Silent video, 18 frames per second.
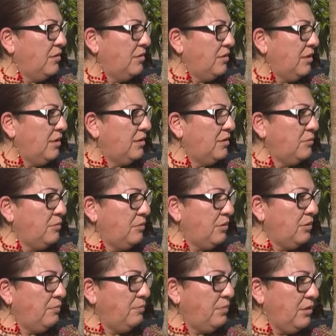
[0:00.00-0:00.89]
That's
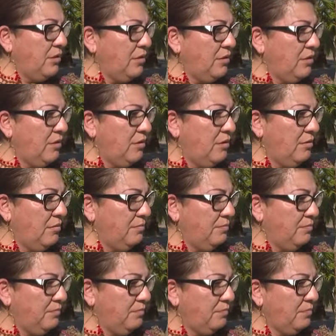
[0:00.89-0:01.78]
really been um,
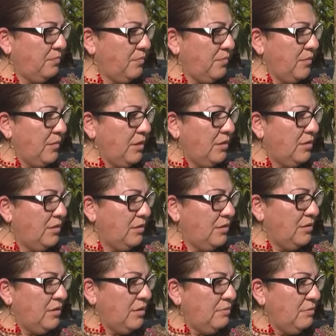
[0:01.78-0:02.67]

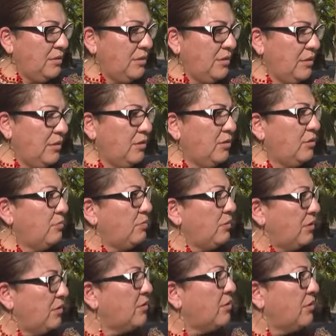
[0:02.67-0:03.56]
devastating to be
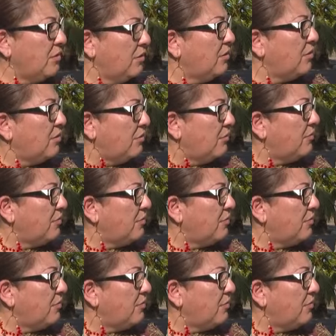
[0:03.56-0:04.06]
looking, you know,